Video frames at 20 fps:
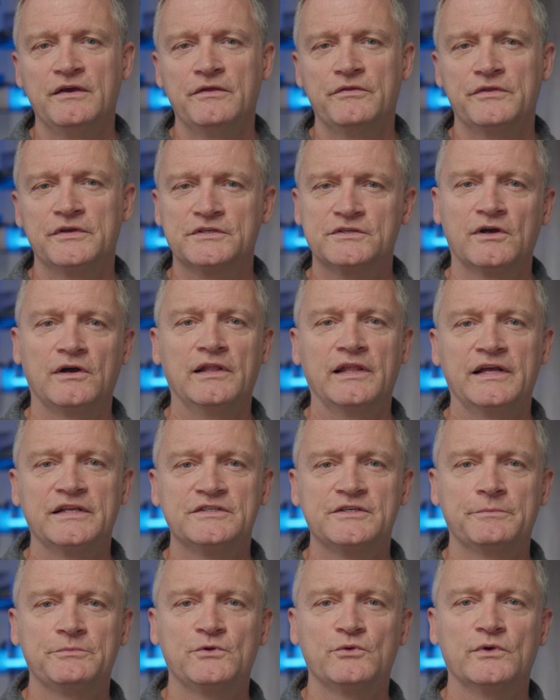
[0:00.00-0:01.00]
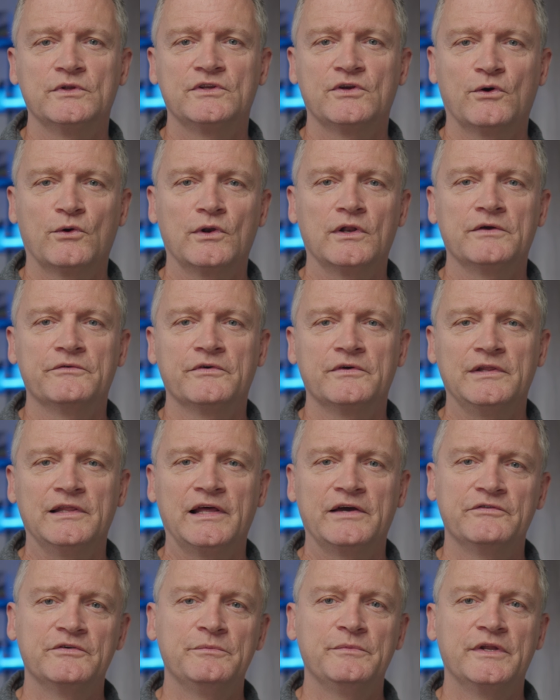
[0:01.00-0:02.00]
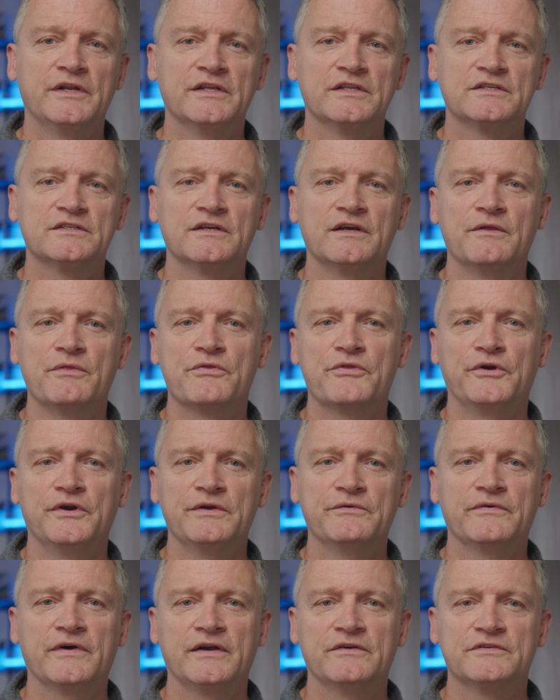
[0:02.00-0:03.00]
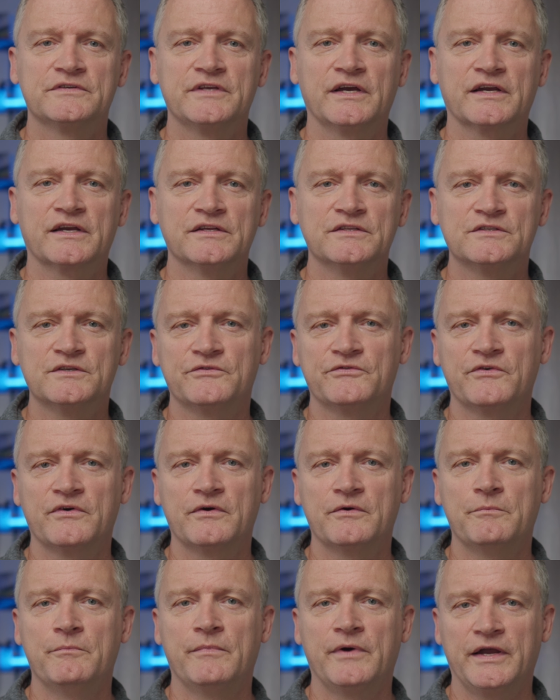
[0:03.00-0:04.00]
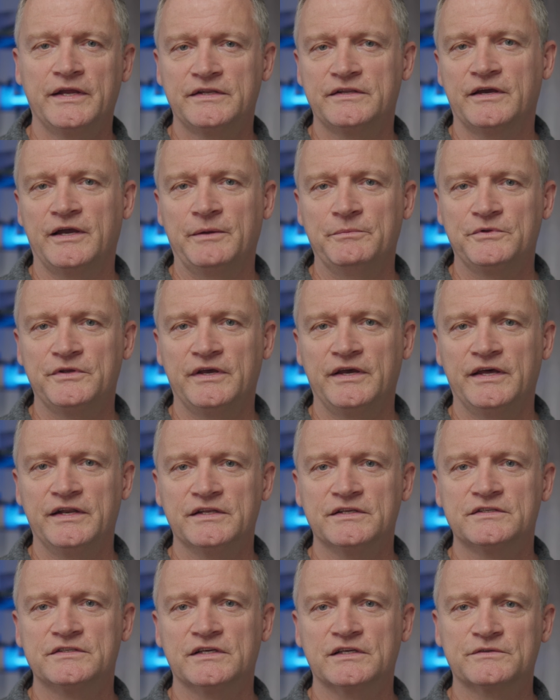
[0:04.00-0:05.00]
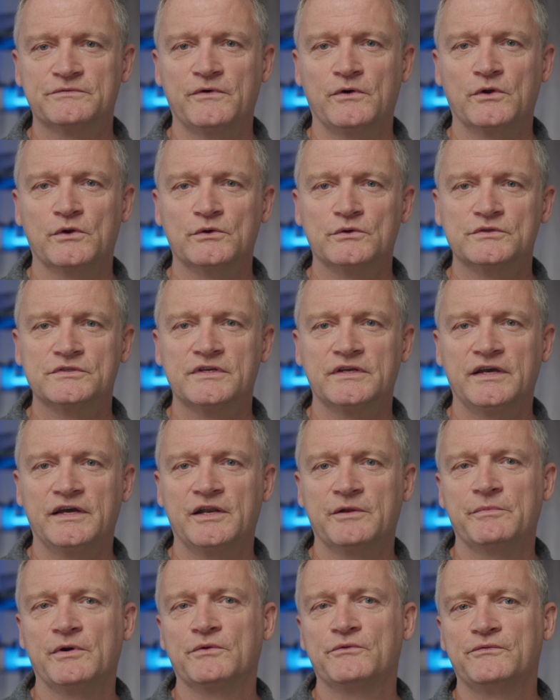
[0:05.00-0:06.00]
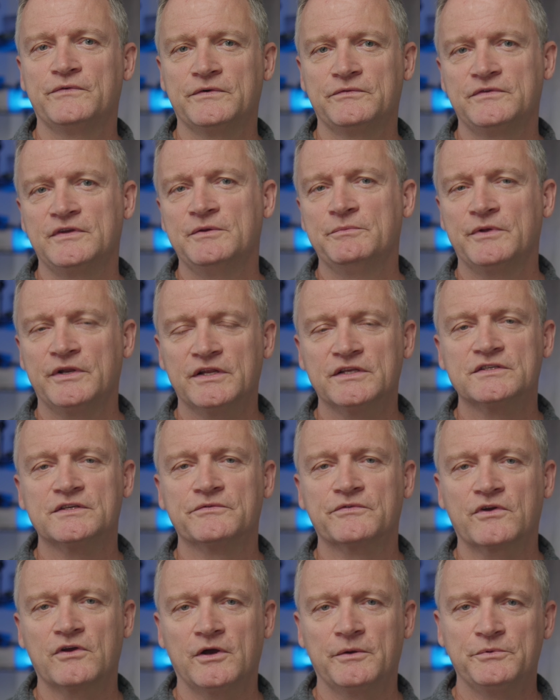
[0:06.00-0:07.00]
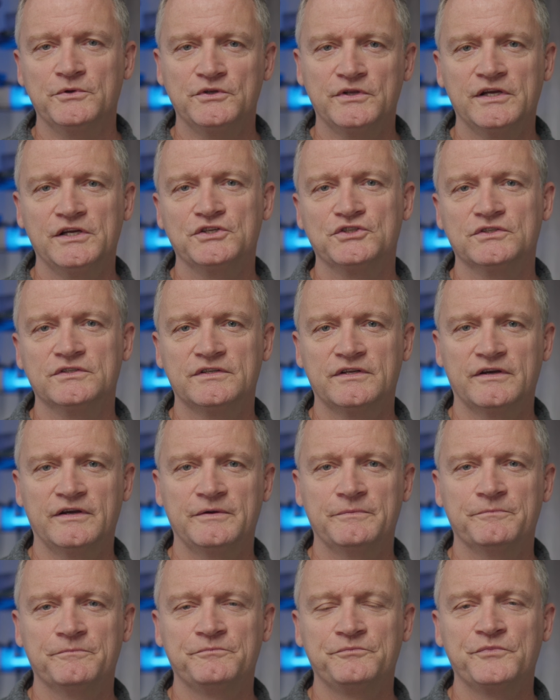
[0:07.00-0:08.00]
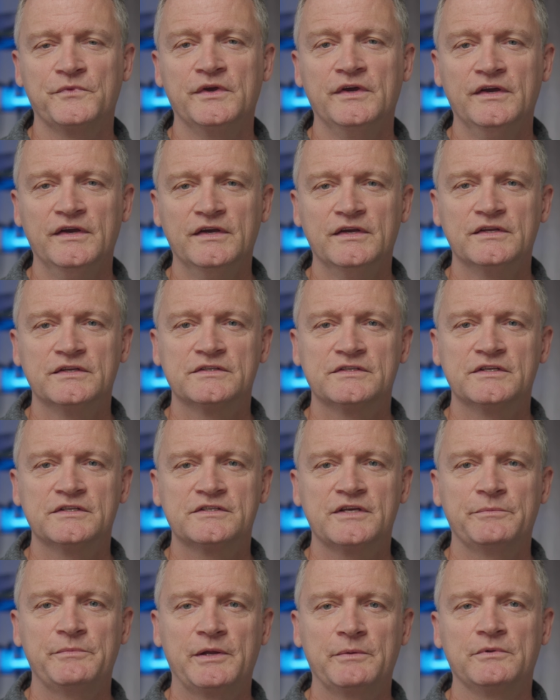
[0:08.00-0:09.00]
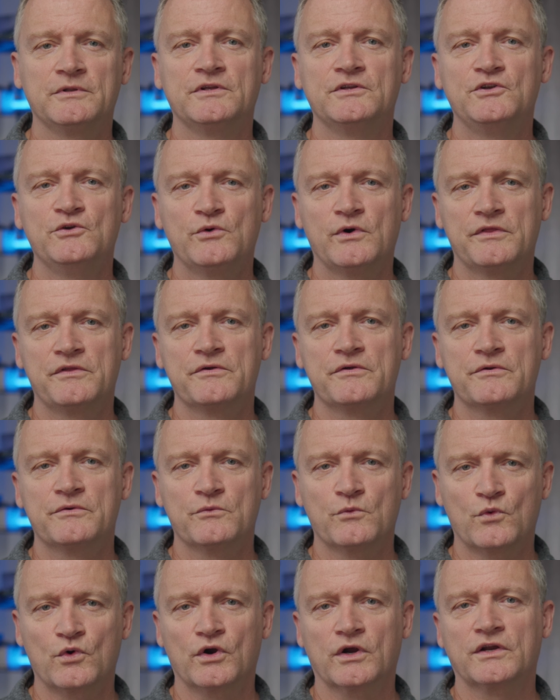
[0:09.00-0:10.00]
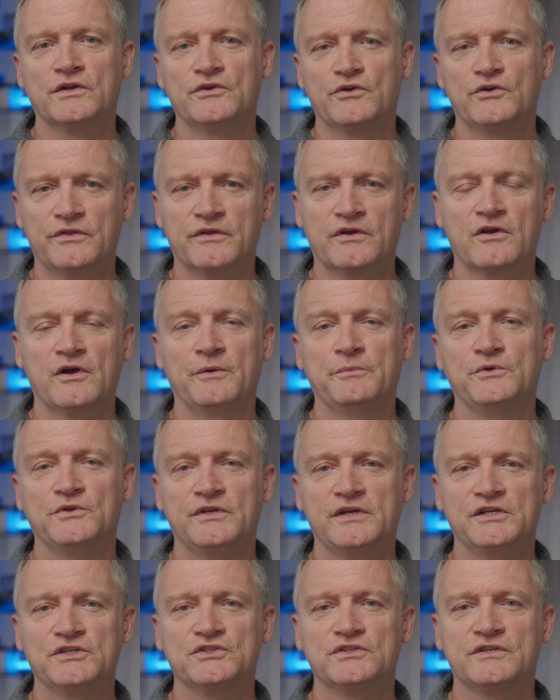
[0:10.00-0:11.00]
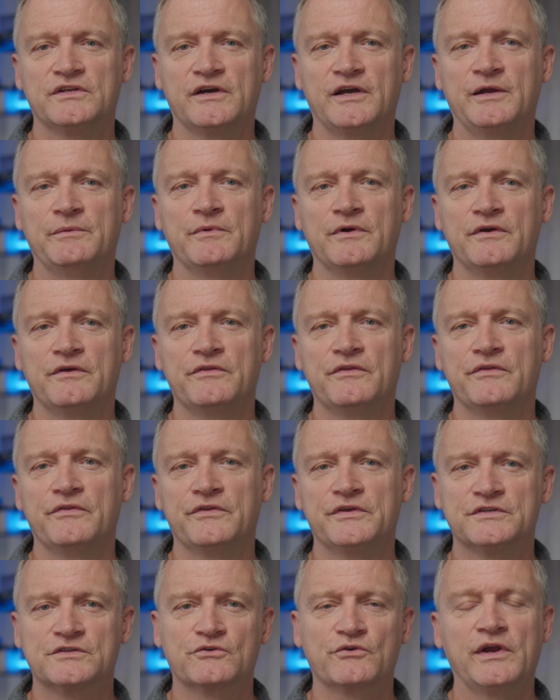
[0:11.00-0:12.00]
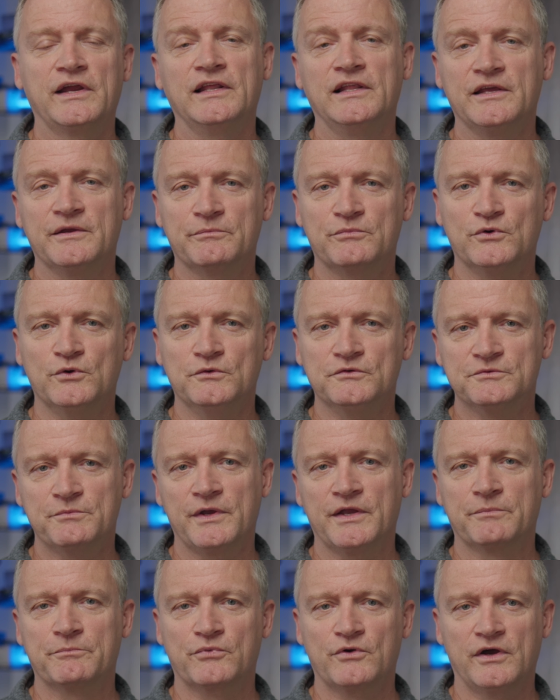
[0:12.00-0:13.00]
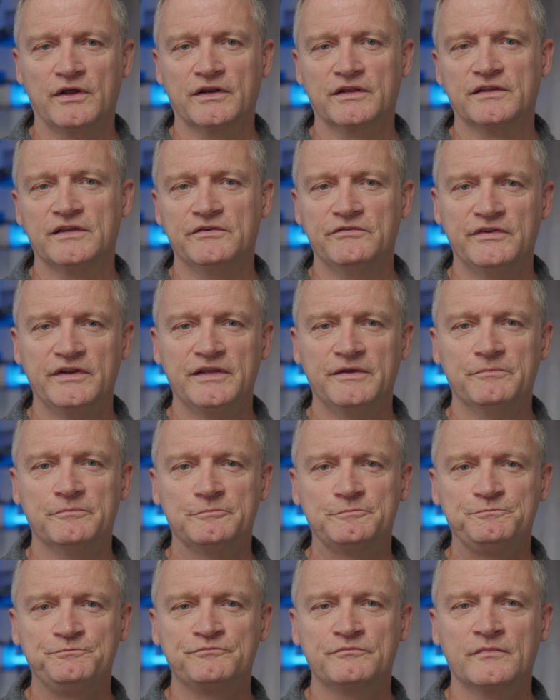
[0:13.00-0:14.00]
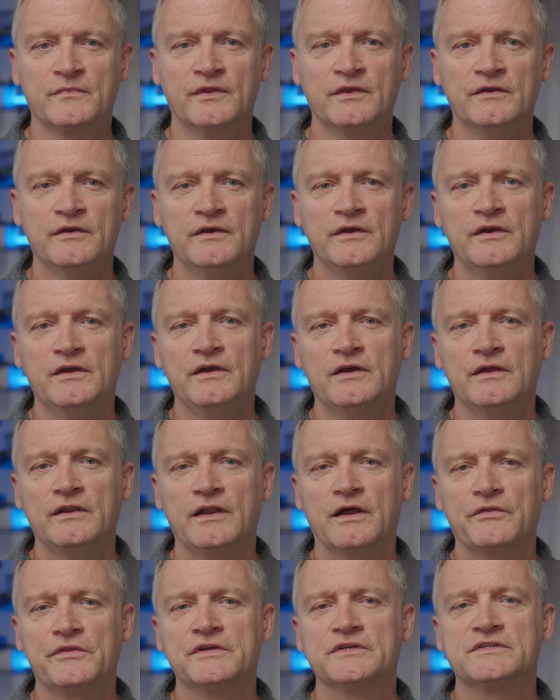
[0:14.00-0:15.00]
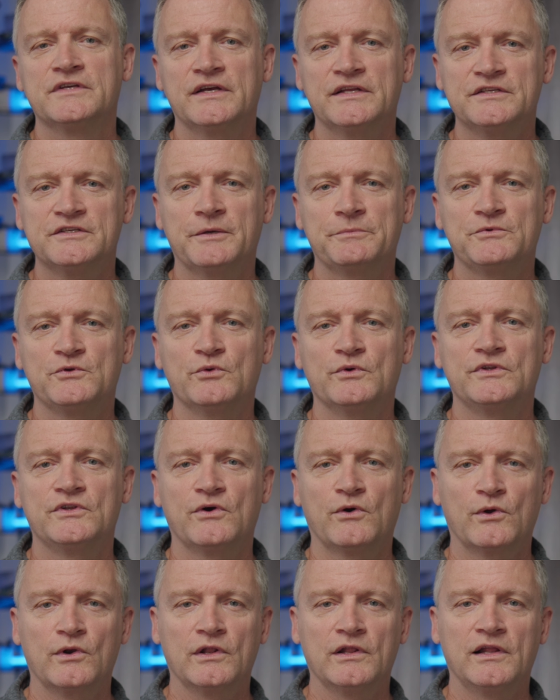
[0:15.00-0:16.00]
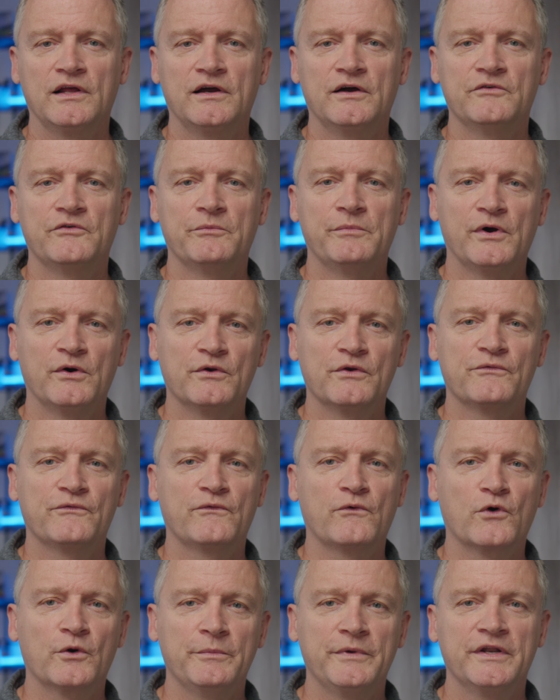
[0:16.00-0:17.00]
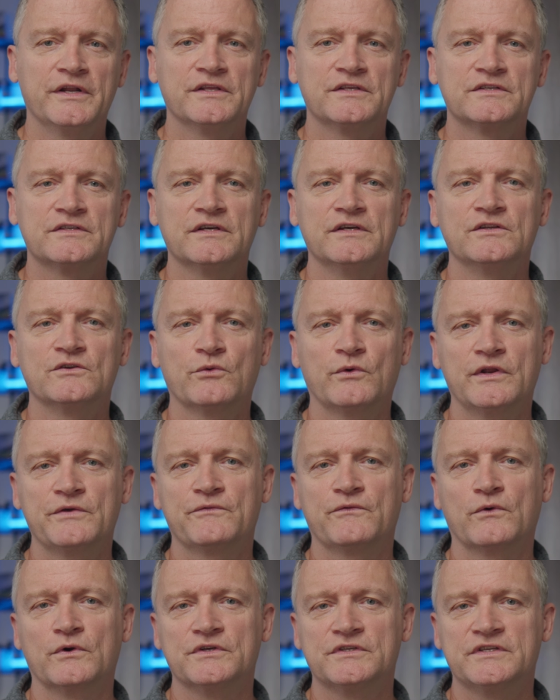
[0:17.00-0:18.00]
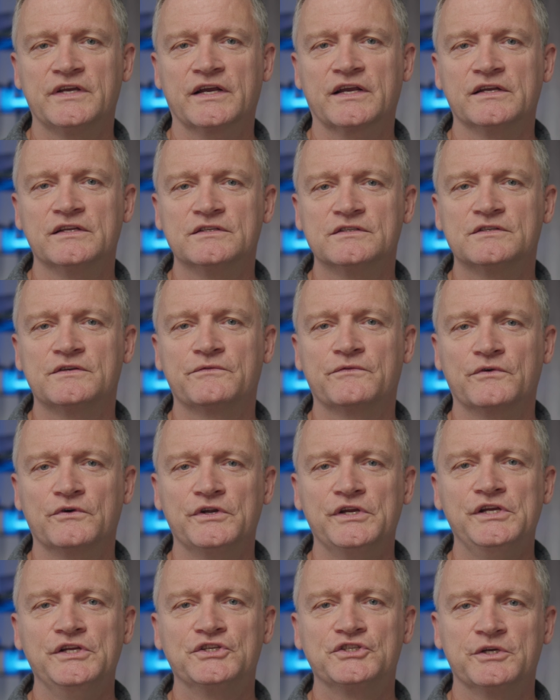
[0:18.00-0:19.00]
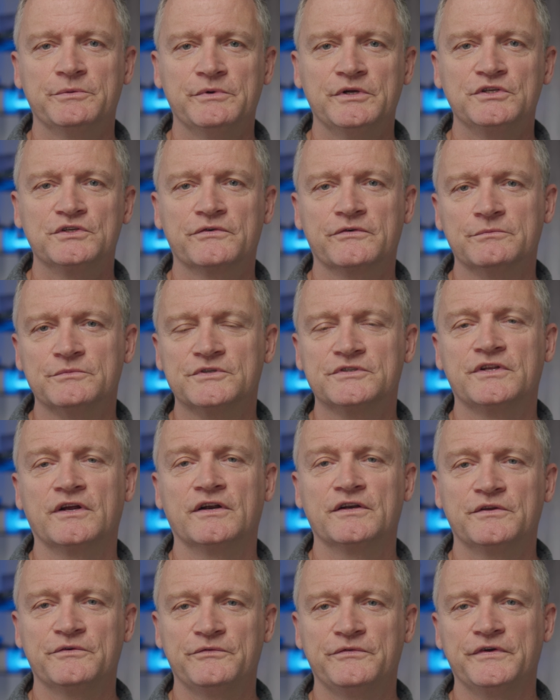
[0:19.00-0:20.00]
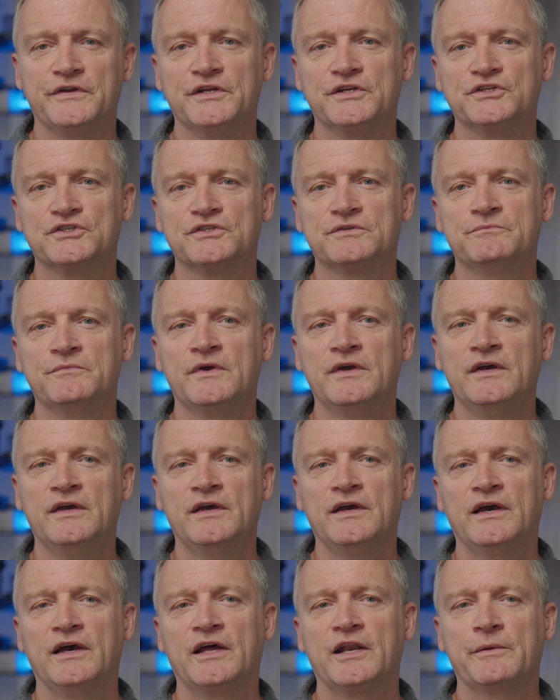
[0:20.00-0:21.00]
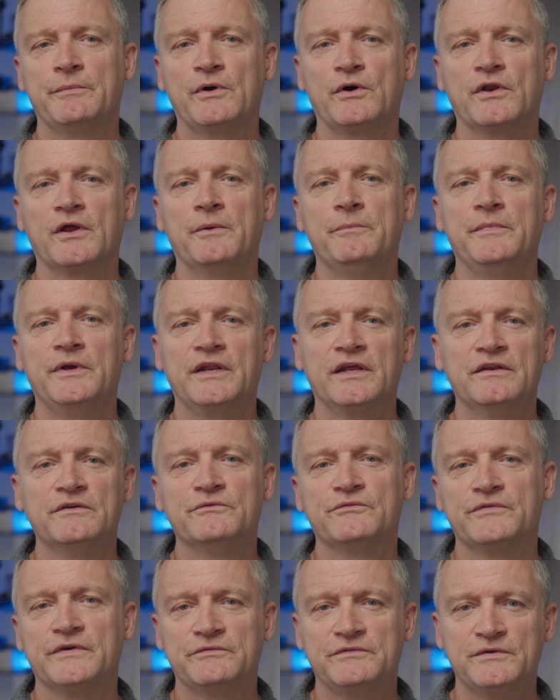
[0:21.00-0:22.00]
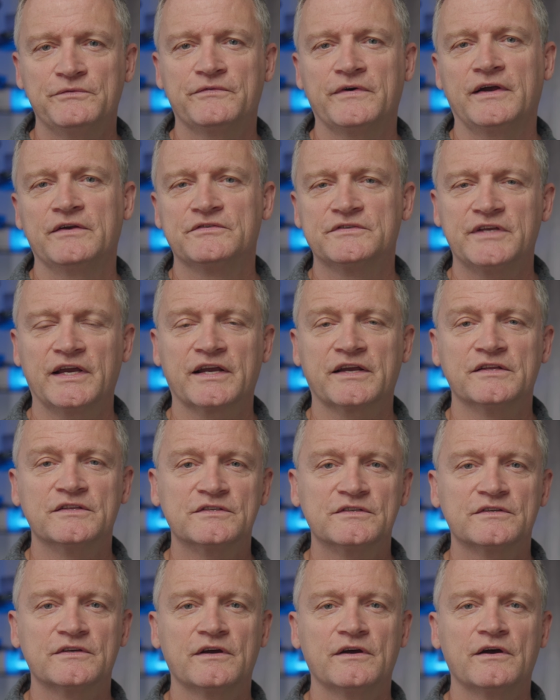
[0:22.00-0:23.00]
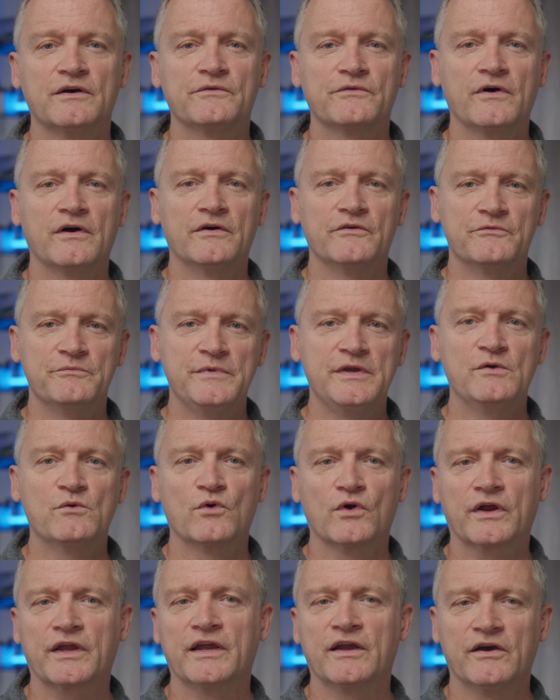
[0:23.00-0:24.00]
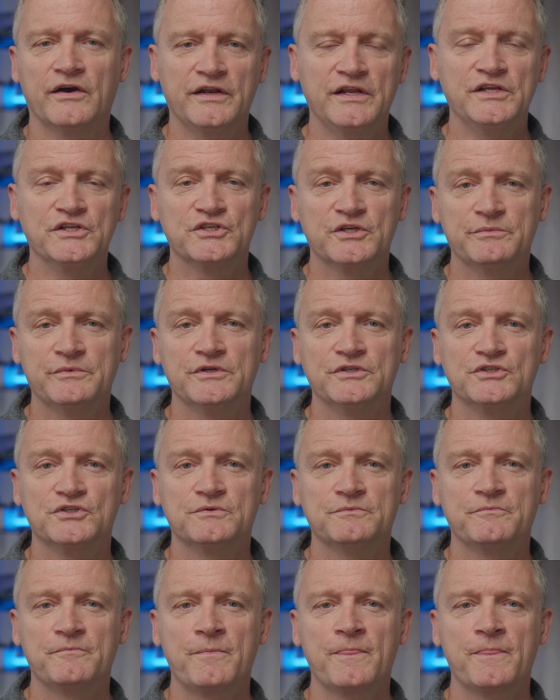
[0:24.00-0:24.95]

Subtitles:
This all adds up to a total of 11 minutes and 35 seconds of my time to edit 6 photos and about 15 minutes of computation time. Since I'm able to do other work the computation time, this greatly improves my productivity. Now this adds up to a total of about 4 minutes and 24 seconds for each image from start to finish, and about a minute and 55 seconds of me working on each image.